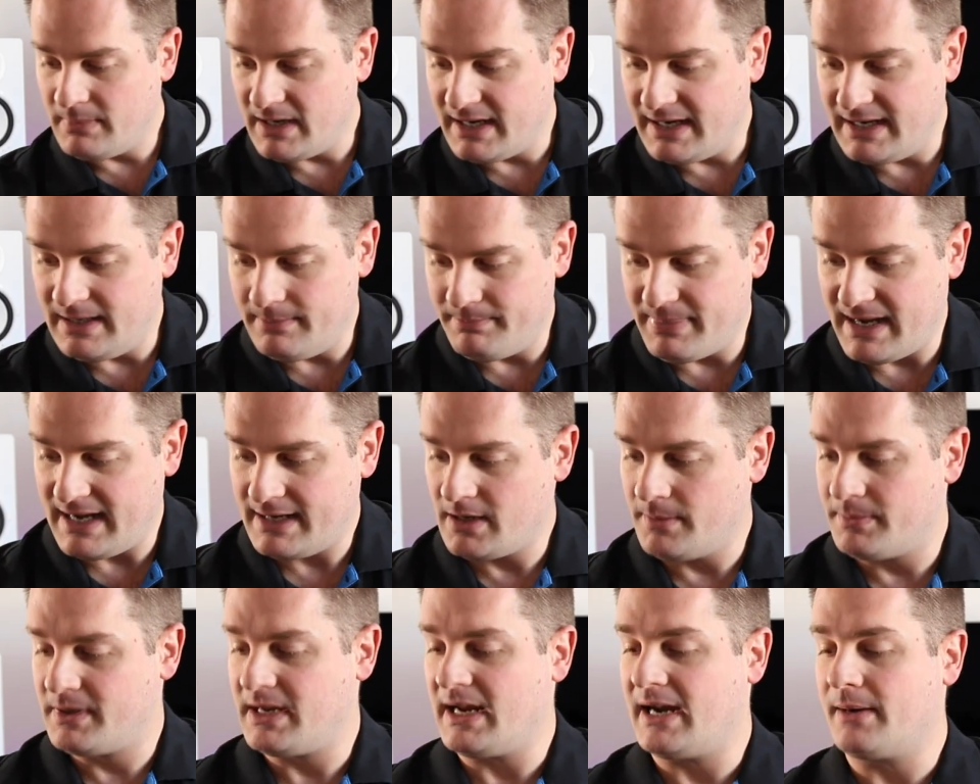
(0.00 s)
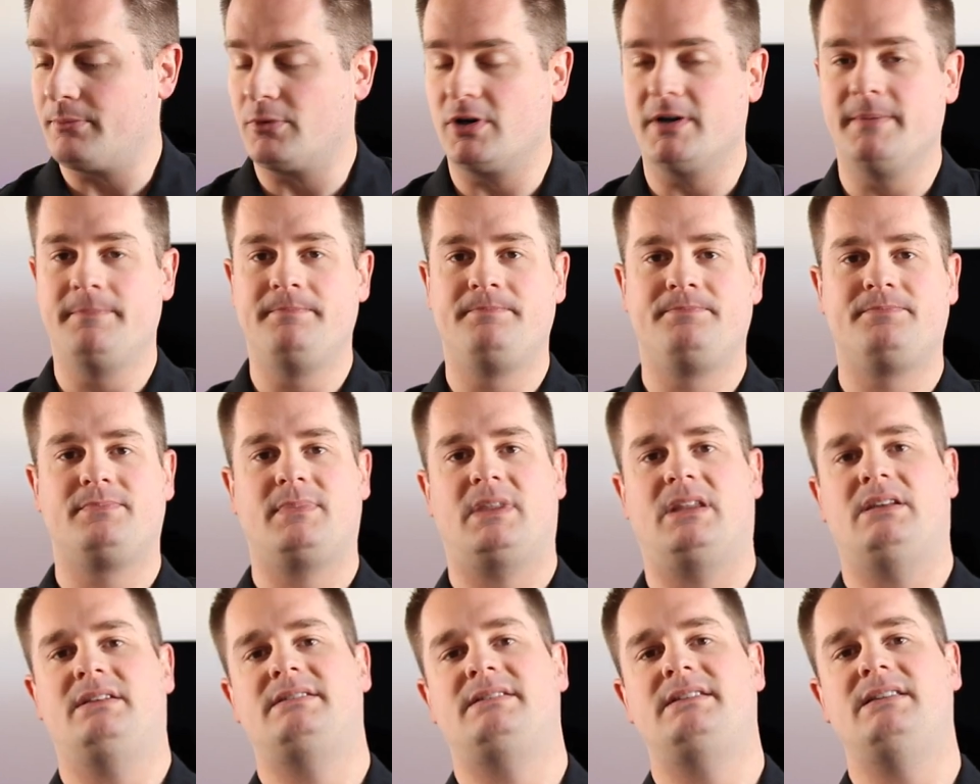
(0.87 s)
My backup camera
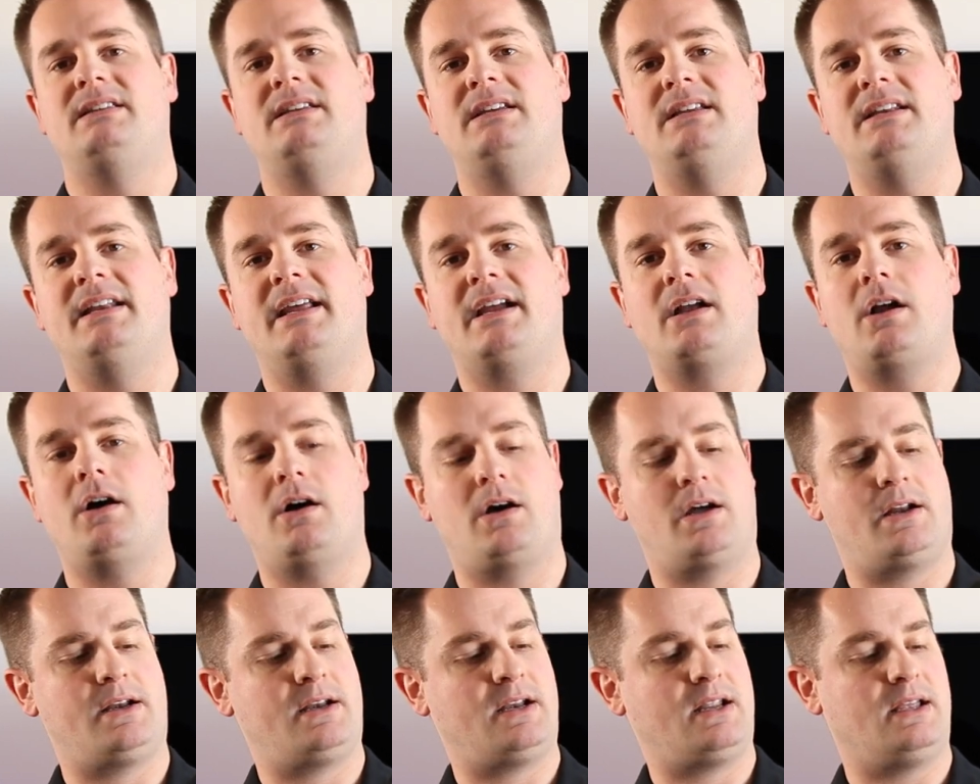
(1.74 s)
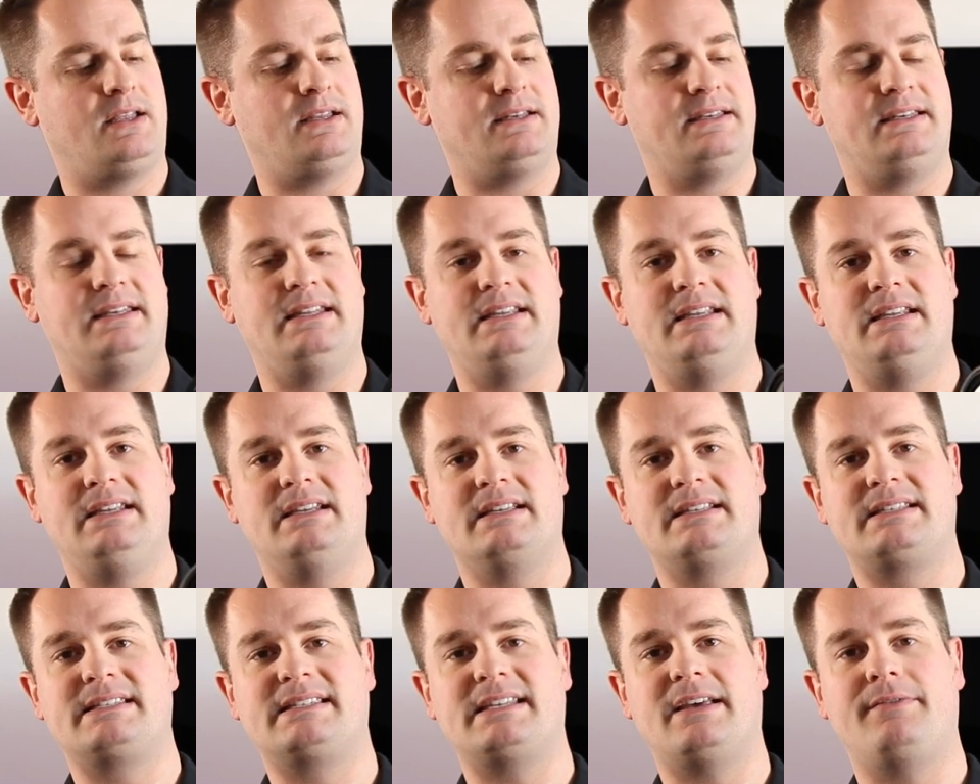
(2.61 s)
is the Nikon D
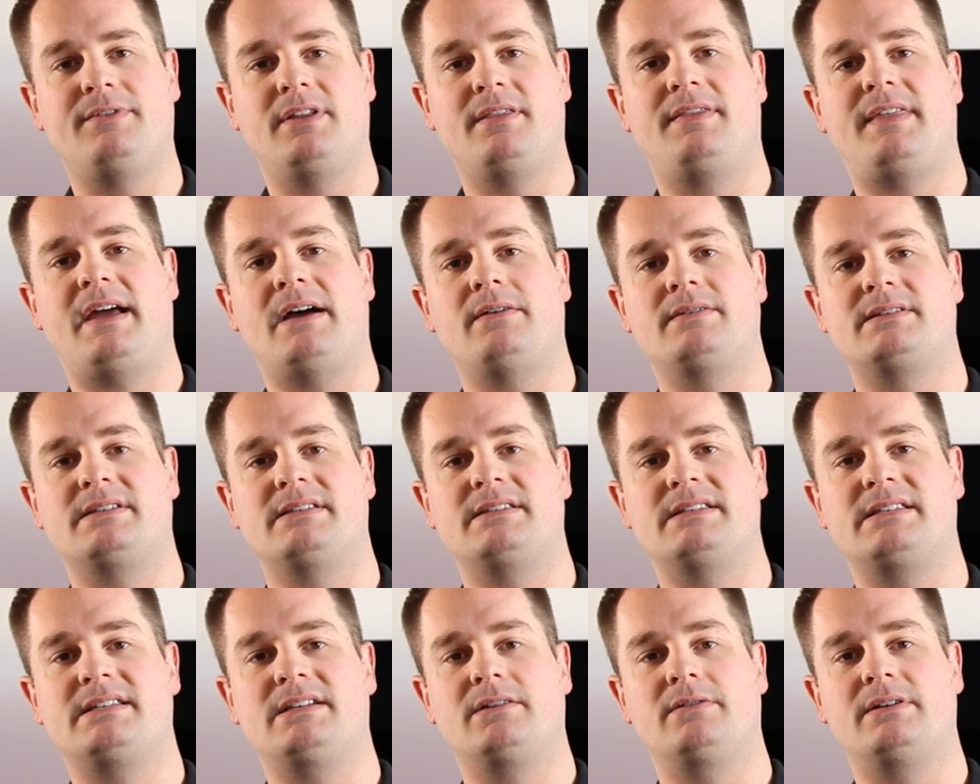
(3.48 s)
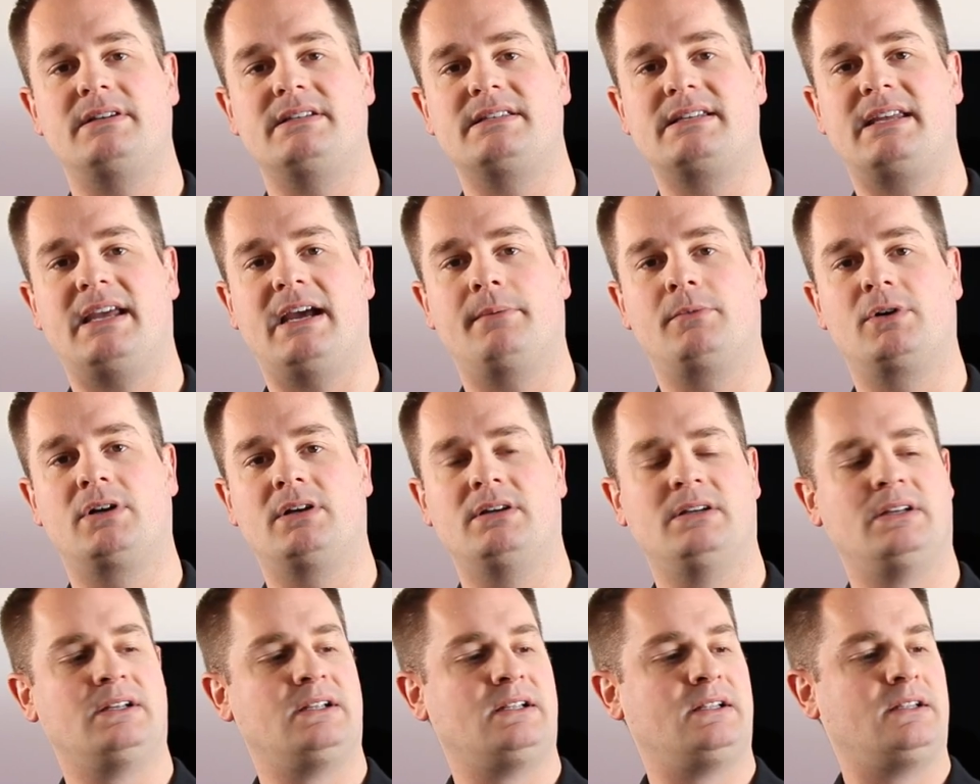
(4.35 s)
seven thousand series
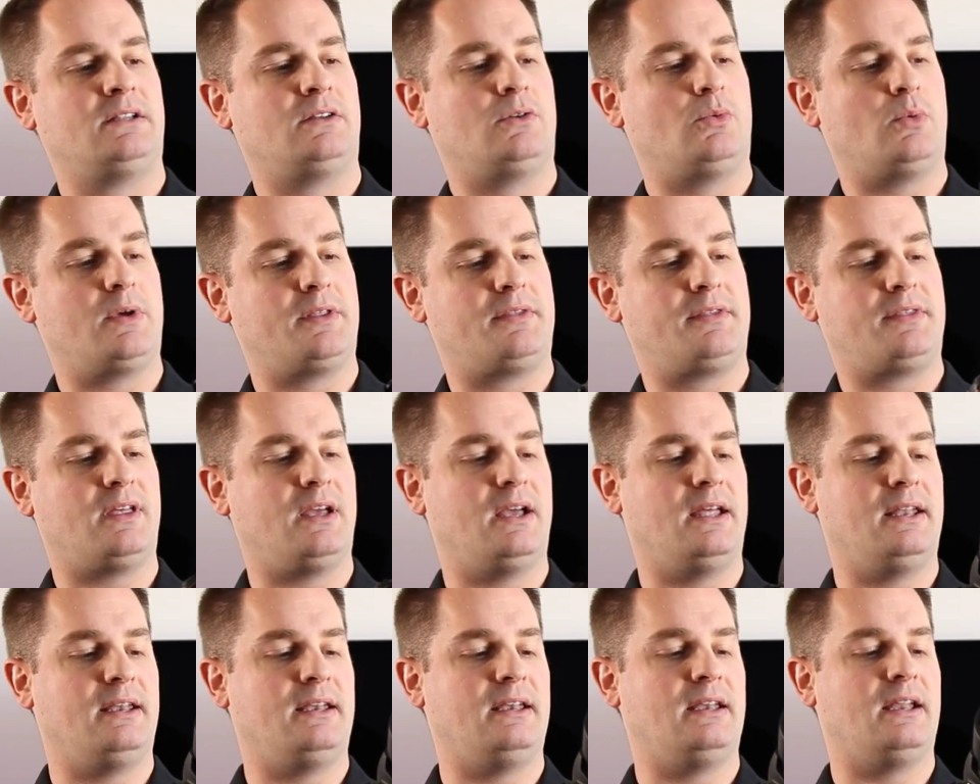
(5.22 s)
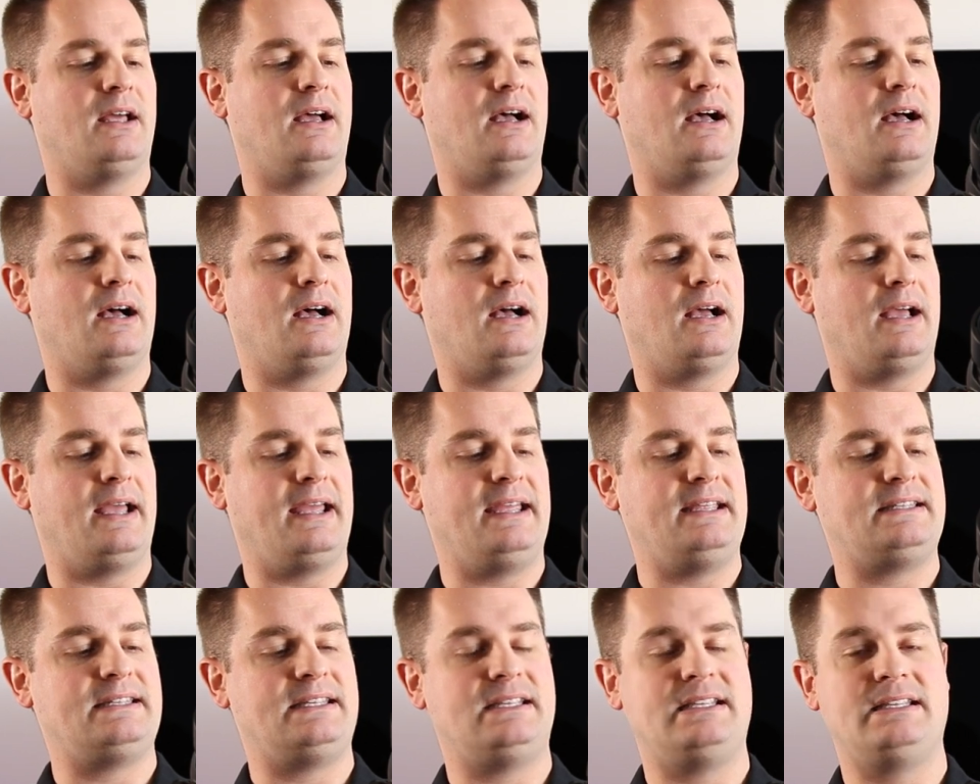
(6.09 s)
camera with an uh,
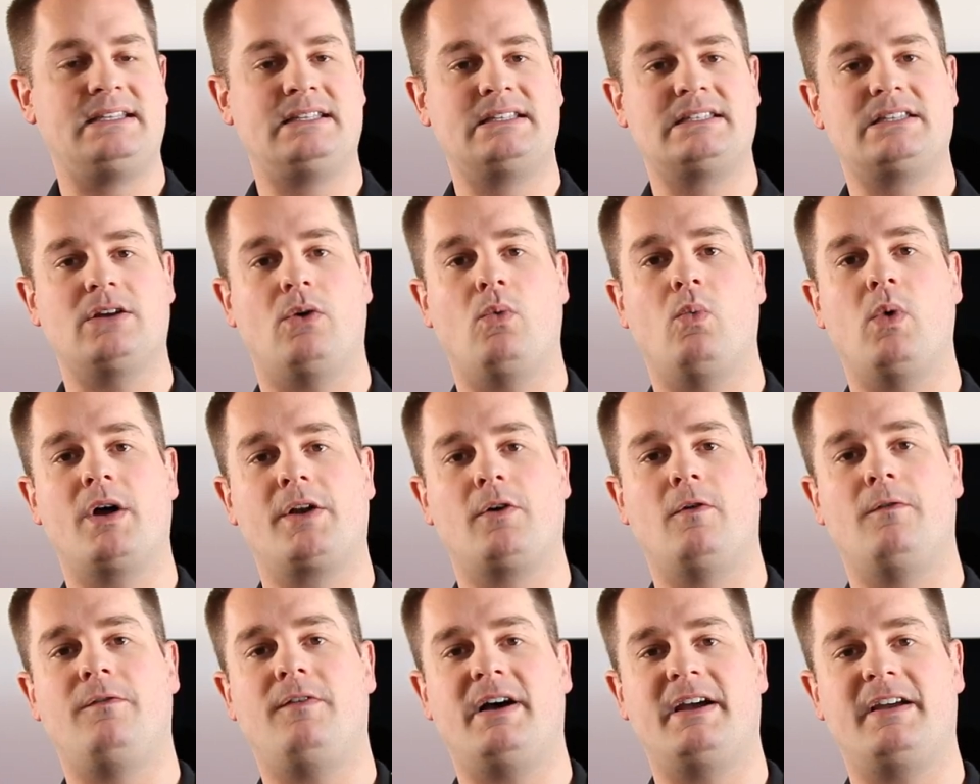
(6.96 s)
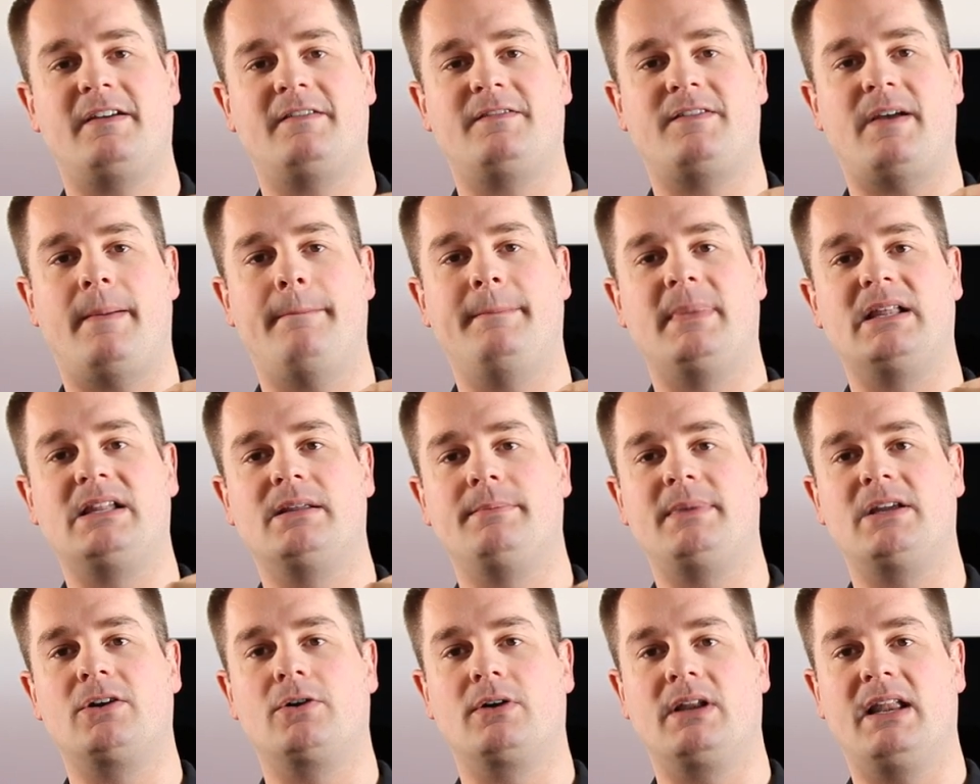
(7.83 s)
eighteen to one oh five
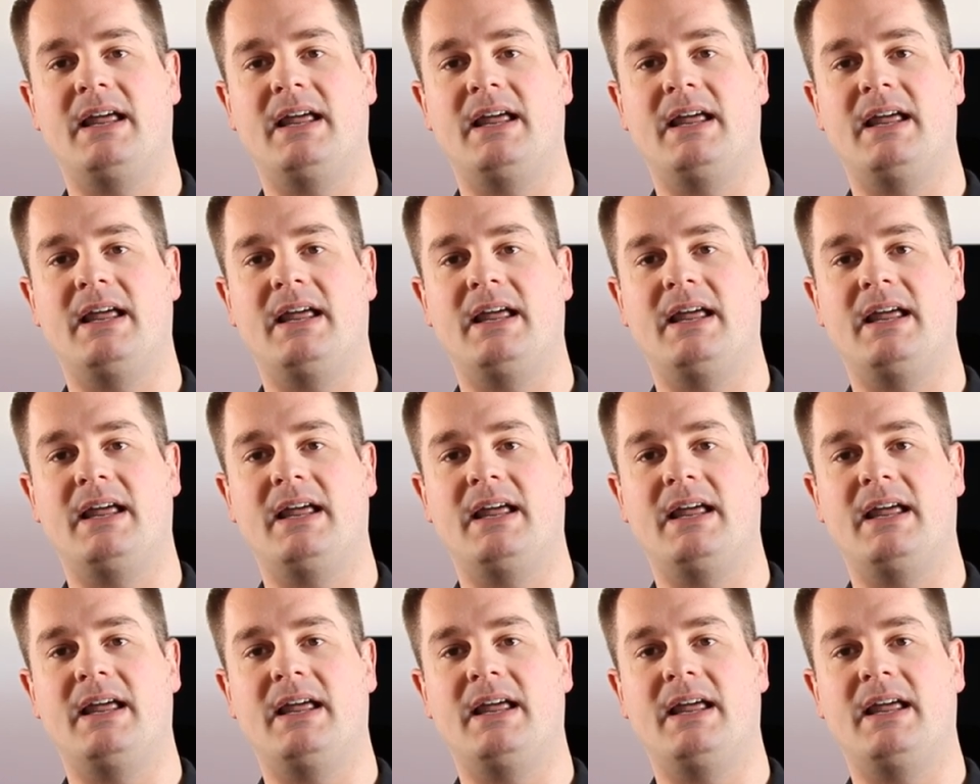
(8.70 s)
millimeter